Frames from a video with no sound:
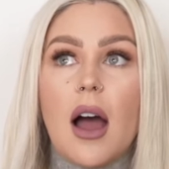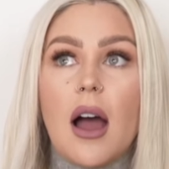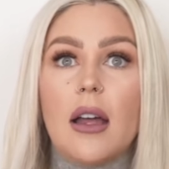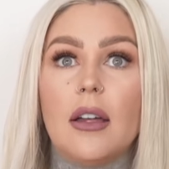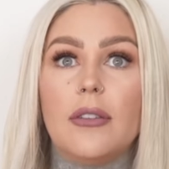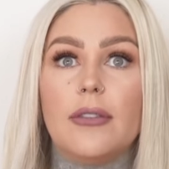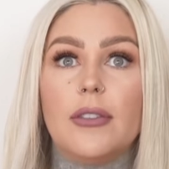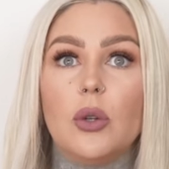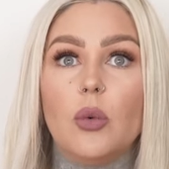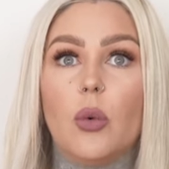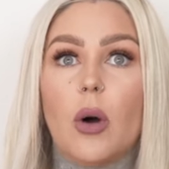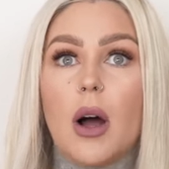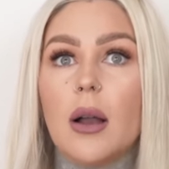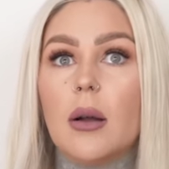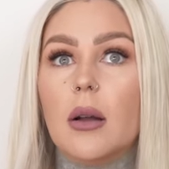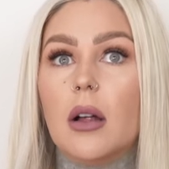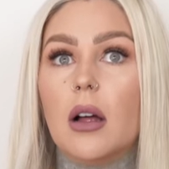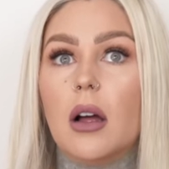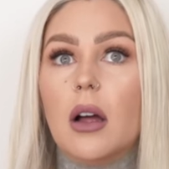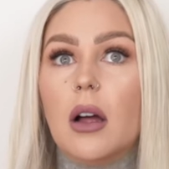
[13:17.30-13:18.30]
if you want
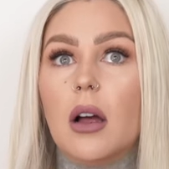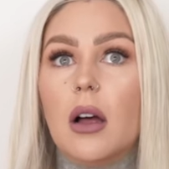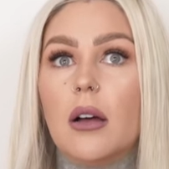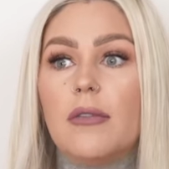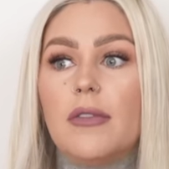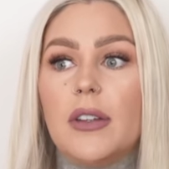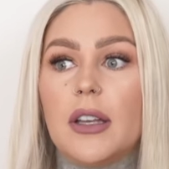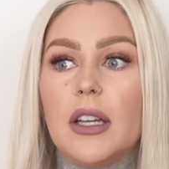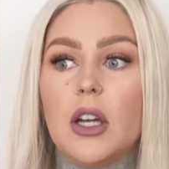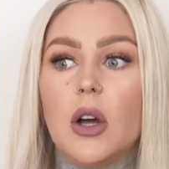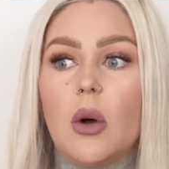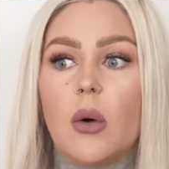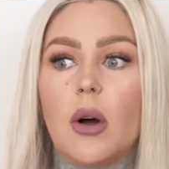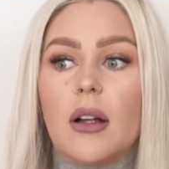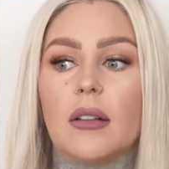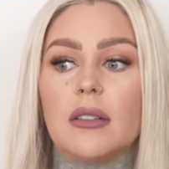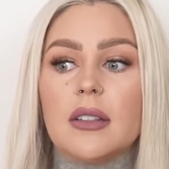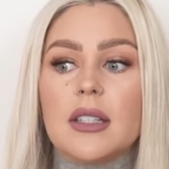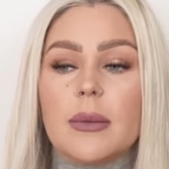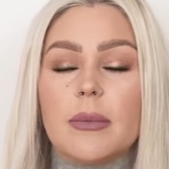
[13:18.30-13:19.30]
a video
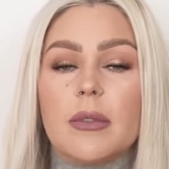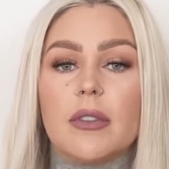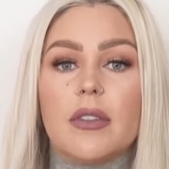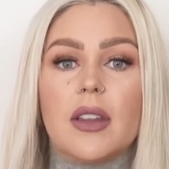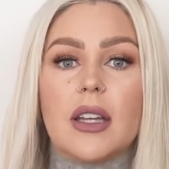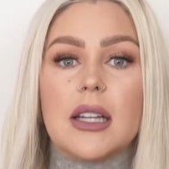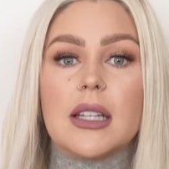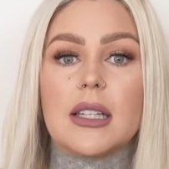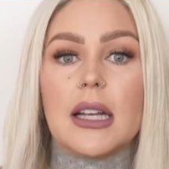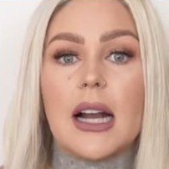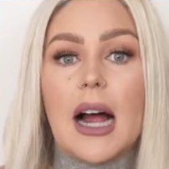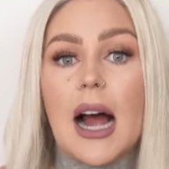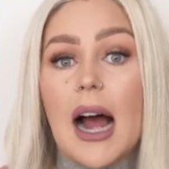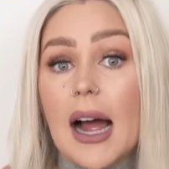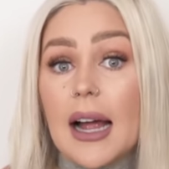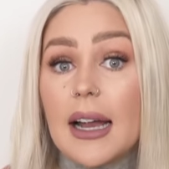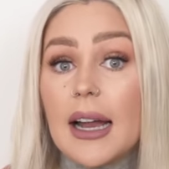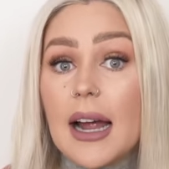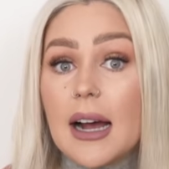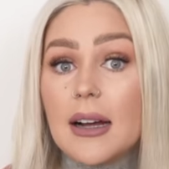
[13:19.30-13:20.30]
on some of the things that
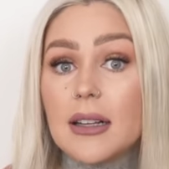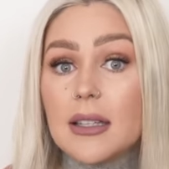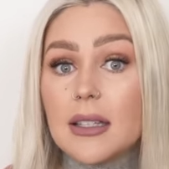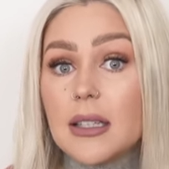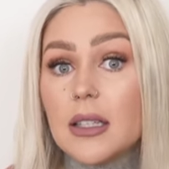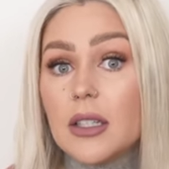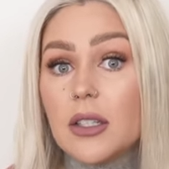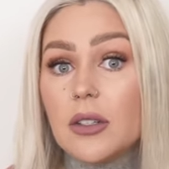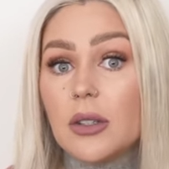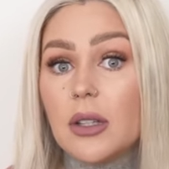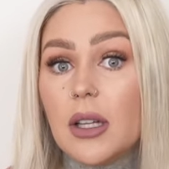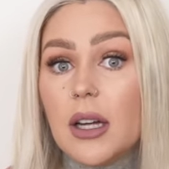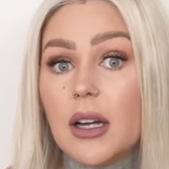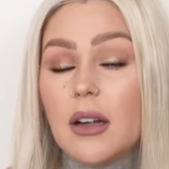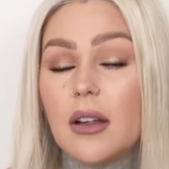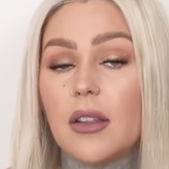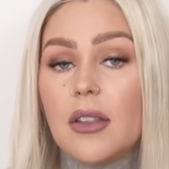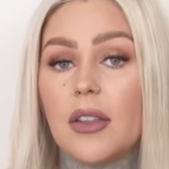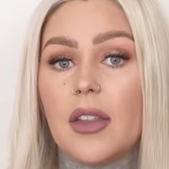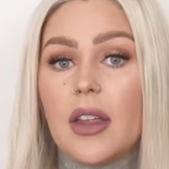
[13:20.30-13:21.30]
I asked a
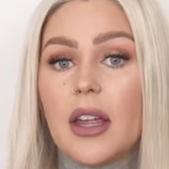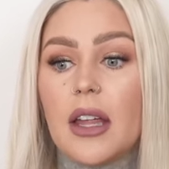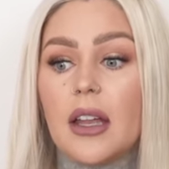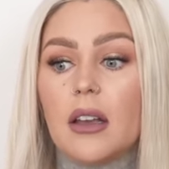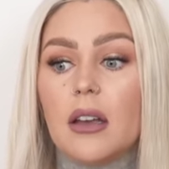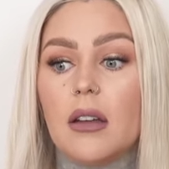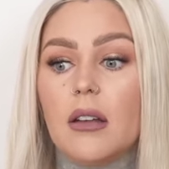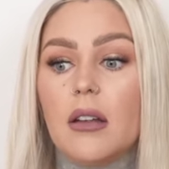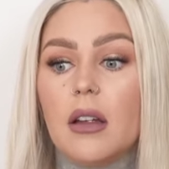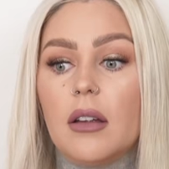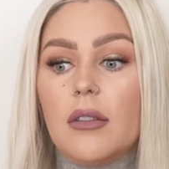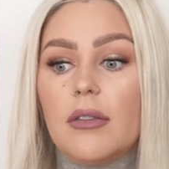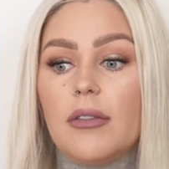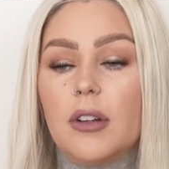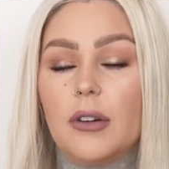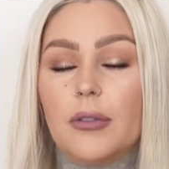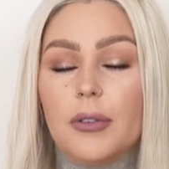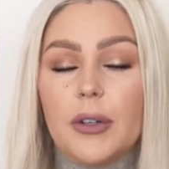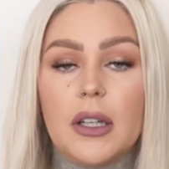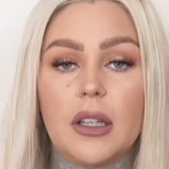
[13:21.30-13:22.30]
doula, then
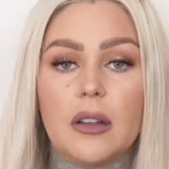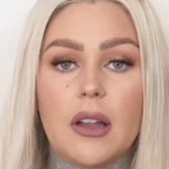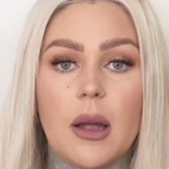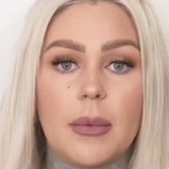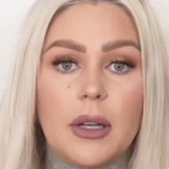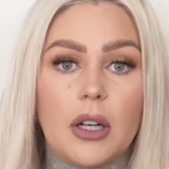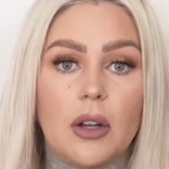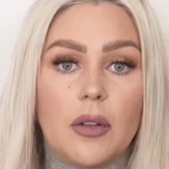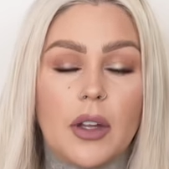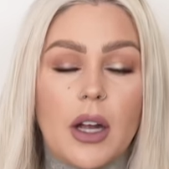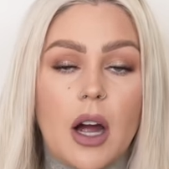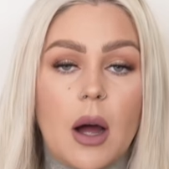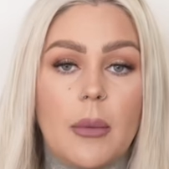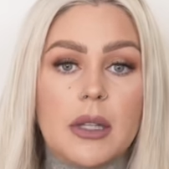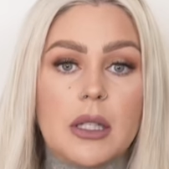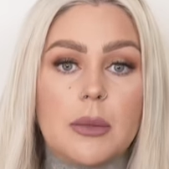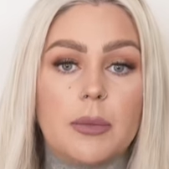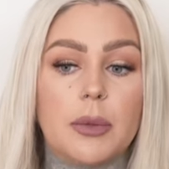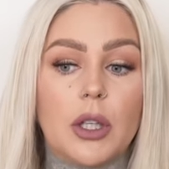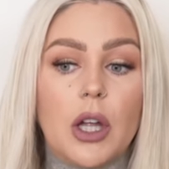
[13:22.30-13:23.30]
feel free to let me know in the
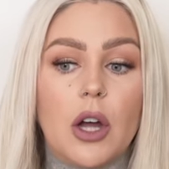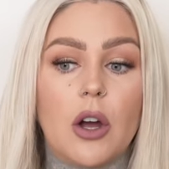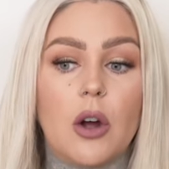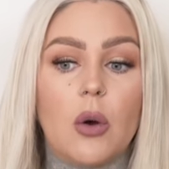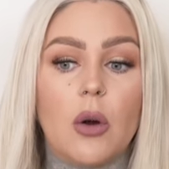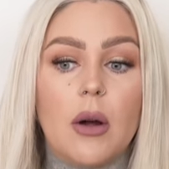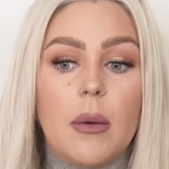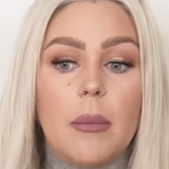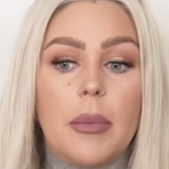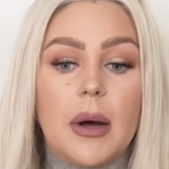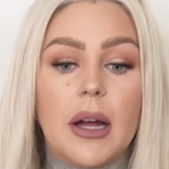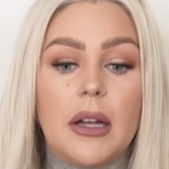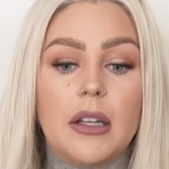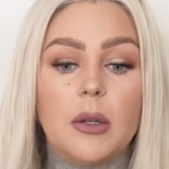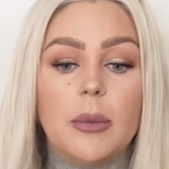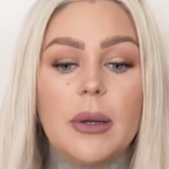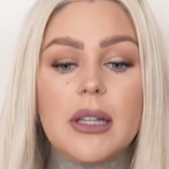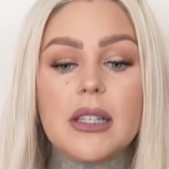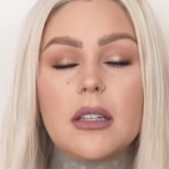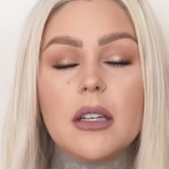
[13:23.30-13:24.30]
comments below. But
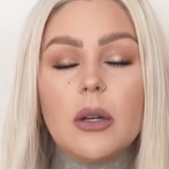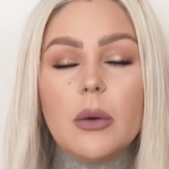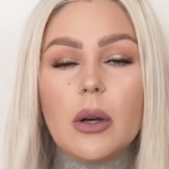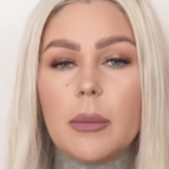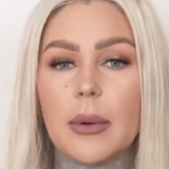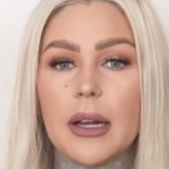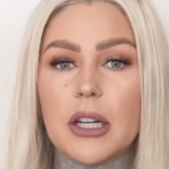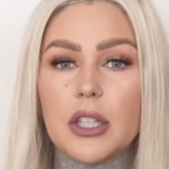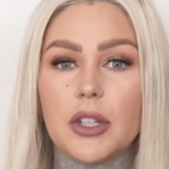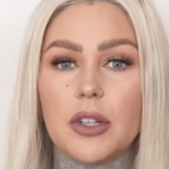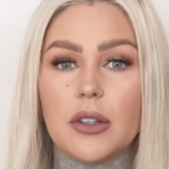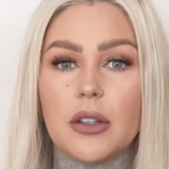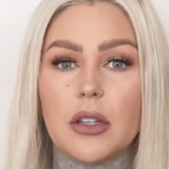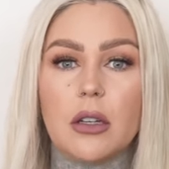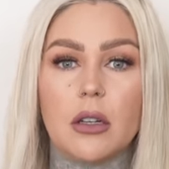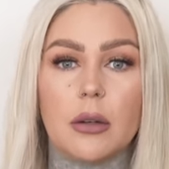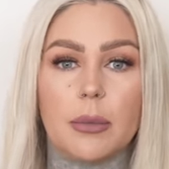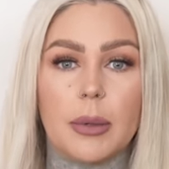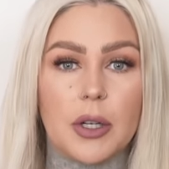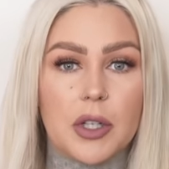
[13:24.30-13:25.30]
you basically want to make sure that
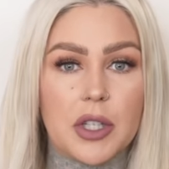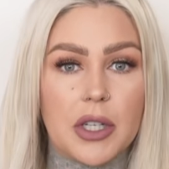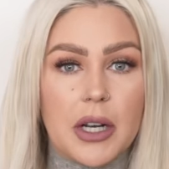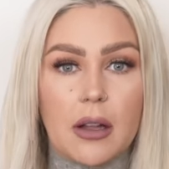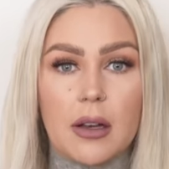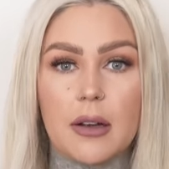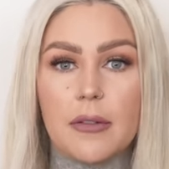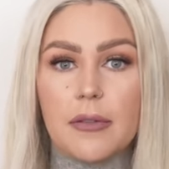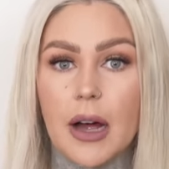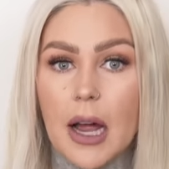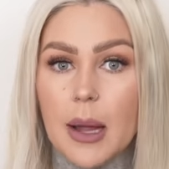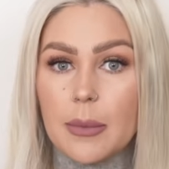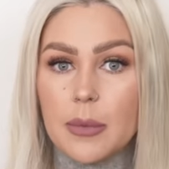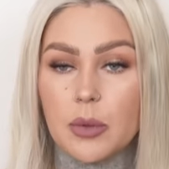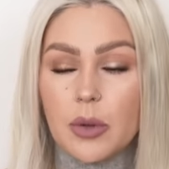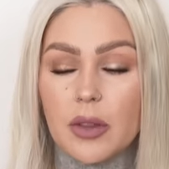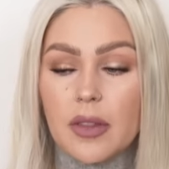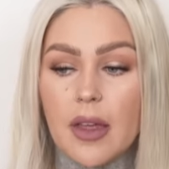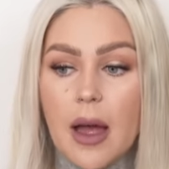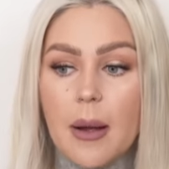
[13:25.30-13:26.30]
your personality
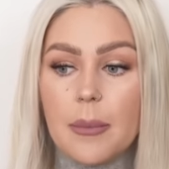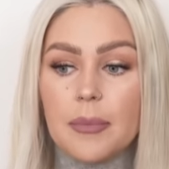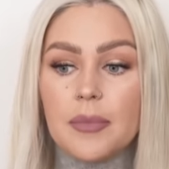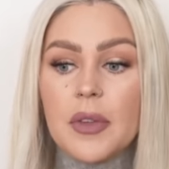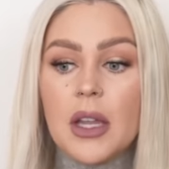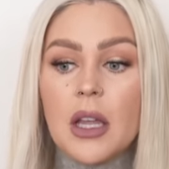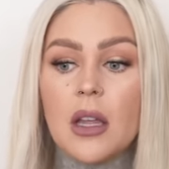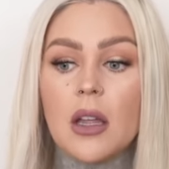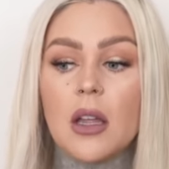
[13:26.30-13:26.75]
vibes with them.